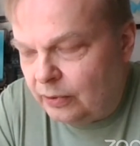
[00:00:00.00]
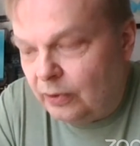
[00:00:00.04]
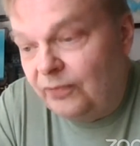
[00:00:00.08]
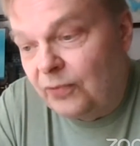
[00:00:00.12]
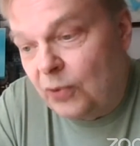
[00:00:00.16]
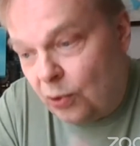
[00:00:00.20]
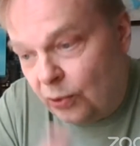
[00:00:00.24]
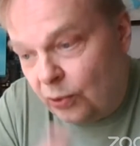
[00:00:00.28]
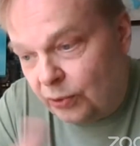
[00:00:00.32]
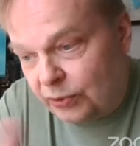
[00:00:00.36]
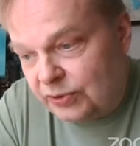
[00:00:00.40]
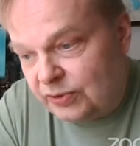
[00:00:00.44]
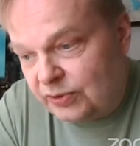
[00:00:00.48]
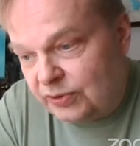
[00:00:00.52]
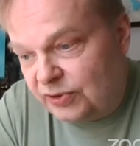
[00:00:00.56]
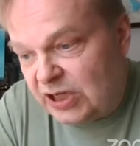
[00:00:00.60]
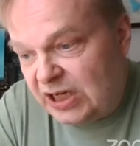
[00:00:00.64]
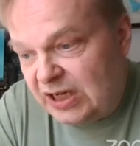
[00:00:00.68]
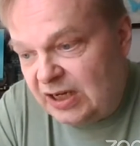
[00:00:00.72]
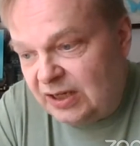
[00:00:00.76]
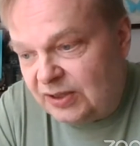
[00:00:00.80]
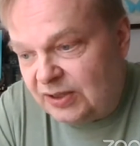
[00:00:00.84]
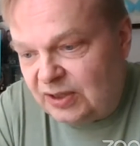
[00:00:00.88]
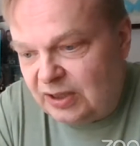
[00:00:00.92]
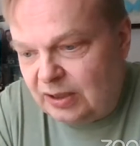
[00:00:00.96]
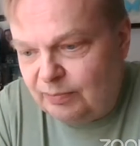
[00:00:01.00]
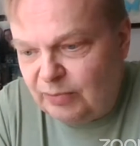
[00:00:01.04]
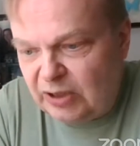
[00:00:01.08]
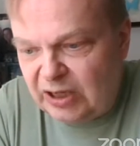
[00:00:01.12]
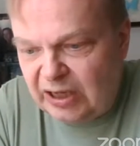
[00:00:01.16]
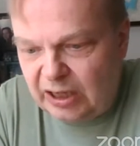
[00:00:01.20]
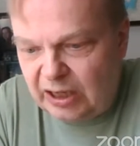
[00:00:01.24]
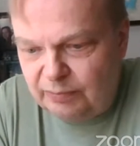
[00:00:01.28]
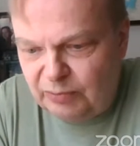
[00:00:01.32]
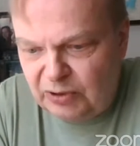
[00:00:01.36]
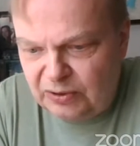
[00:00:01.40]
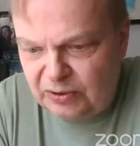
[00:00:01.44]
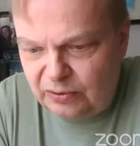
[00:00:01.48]
Of course, GSM
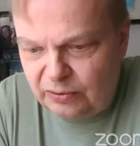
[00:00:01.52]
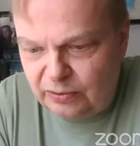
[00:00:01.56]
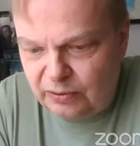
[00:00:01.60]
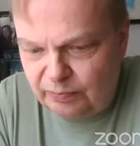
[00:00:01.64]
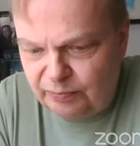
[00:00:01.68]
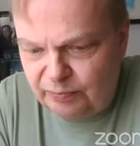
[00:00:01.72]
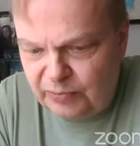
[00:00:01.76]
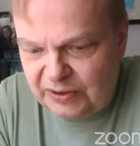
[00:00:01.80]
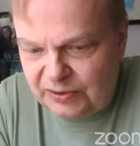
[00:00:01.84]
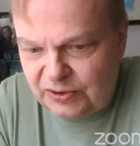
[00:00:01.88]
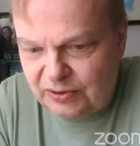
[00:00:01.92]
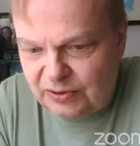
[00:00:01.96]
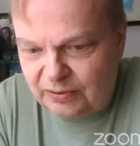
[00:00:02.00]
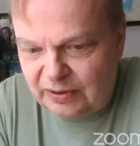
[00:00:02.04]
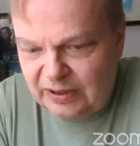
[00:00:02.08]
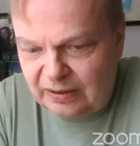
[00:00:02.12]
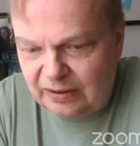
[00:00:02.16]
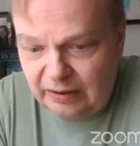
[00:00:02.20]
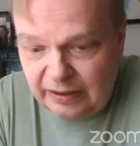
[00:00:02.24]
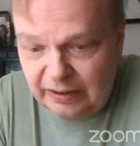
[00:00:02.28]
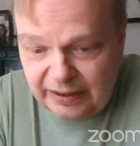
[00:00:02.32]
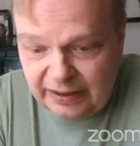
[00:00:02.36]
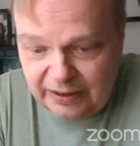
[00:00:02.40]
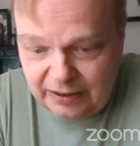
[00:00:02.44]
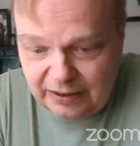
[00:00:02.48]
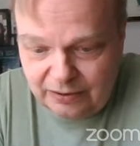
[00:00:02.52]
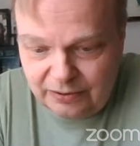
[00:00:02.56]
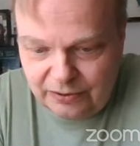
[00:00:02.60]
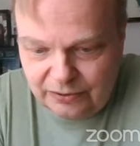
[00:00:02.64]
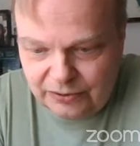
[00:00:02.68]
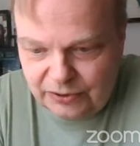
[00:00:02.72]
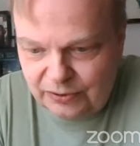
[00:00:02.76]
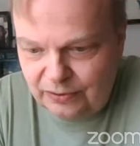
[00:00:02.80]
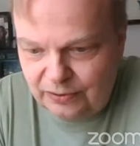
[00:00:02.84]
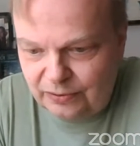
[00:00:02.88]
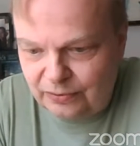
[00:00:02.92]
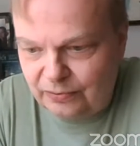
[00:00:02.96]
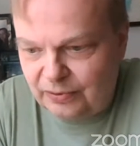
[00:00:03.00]
came into the picture then later,
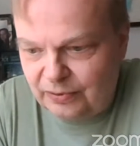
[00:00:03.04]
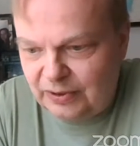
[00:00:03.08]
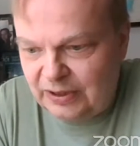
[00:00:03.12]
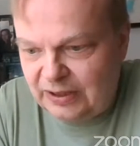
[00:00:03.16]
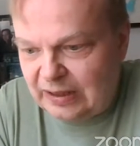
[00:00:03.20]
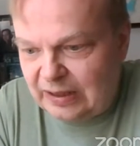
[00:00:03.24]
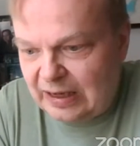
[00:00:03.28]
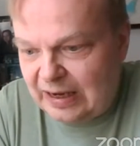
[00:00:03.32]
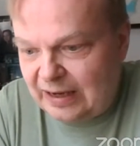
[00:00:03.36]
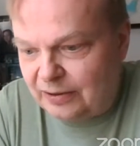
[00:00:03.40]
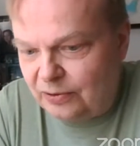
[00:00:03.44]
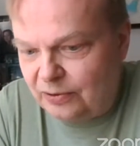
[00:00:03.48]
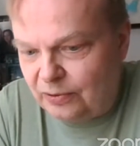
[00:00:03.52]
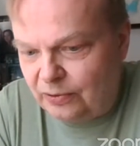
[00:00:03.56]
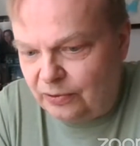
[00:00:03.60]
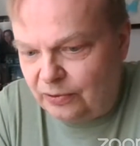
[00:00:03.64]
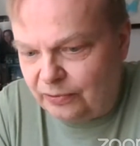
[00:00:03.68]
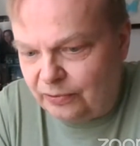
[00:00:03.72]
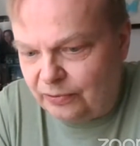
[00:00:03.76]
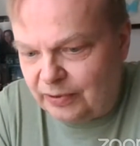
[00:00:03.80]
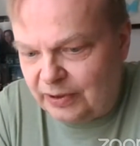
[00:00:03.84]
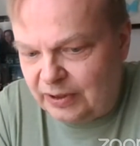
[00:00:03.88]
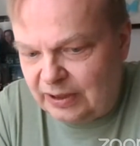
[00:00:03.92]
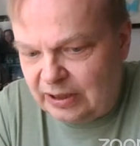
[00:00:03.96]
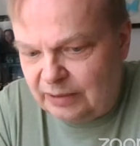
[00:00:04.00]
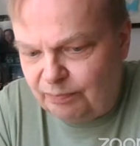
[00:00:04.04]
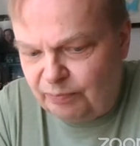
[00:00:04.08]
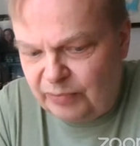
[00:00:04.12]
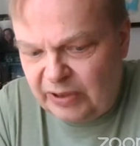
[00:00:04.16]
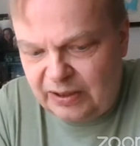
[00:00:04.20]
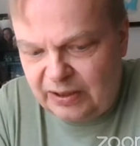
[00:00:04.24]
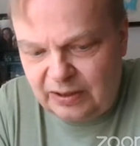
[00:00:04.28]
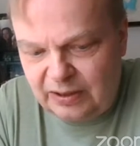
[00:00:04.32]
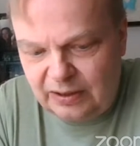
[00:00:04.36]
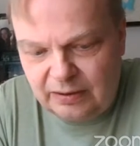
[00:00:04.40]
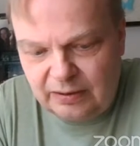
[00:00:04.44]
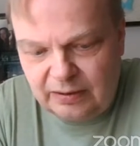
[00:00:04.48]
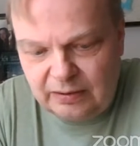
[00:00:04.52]
so it had already
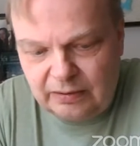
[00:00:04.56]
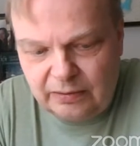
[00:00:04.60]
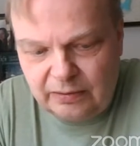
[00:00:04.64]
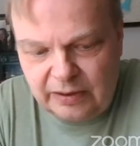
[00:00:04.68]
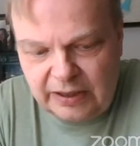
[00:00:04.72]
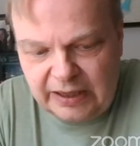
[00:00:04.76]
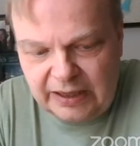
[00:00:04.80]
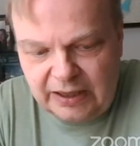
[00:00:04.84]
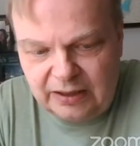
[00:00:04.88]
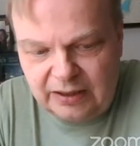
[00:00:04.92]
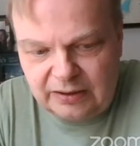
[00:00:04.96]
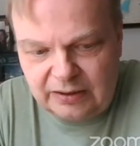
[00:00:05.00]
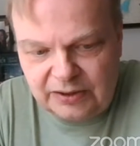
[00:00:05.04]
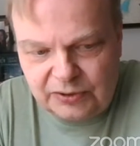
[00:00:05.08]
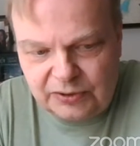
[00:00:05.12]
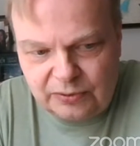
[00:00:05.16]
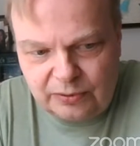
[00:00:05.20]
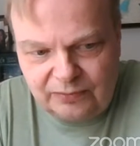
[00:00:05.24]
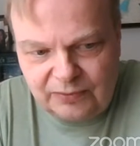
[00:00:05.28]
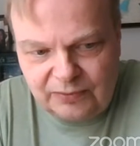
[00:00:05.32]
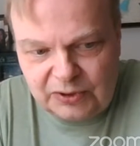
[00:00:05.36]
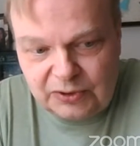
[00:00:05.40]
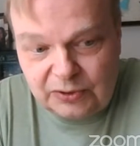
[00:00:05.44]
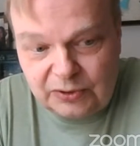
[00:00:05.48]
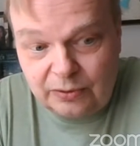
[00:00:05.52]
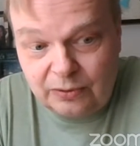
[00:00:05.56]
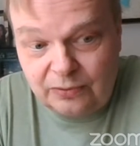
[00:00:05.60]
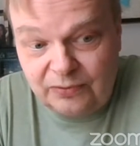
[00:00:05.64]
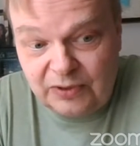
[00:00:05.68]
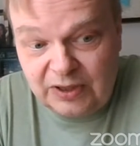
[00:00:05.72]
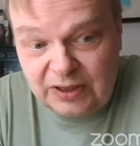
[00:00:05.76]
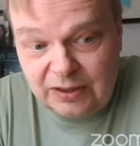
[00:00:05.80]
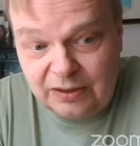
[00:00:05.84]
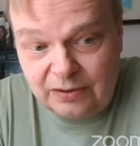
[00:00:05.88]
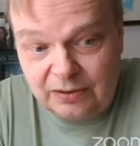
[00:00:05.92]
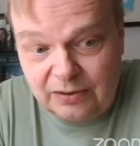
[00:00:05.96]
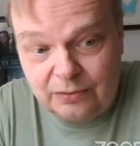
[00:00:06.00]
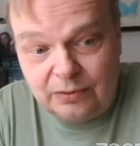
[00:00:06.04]
embedded data service, so
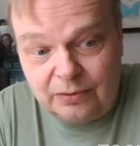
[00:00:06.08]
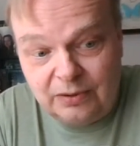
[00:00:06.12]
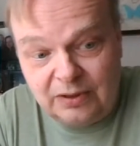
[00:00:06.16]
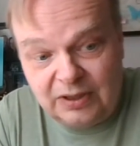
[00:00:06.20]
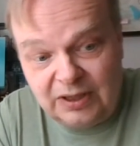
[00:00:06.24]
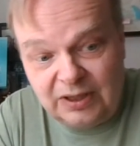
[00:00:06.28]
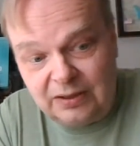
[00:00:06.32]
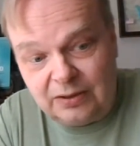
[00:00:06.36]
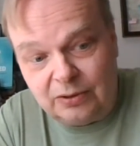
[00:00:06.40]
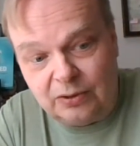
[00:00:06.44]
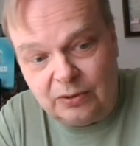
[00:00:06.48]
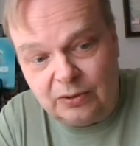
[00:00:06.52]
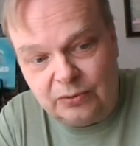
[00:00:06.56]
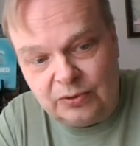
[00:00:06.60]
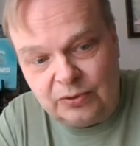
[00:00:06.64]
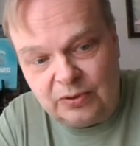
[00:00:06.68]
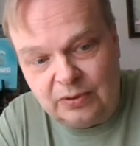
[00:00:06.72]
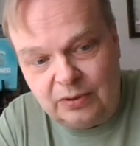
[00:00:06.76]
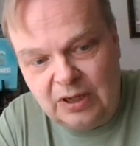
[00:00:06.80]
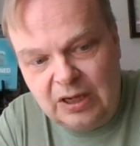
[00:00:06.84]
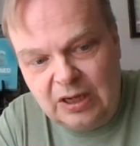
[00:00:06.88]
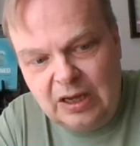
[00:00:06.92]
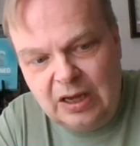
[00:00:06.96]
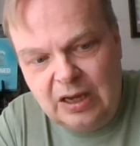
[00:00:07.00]
we didn't need those